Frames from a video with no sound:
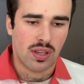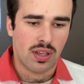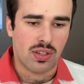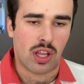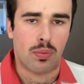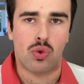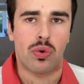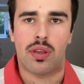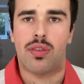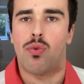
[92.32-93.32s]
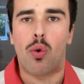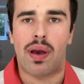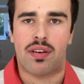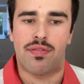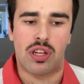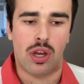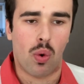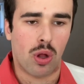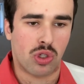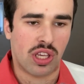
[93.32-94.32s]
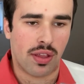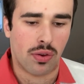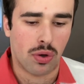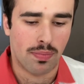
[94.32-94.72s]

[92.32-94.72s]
It's like we're doing a throwback video altogether.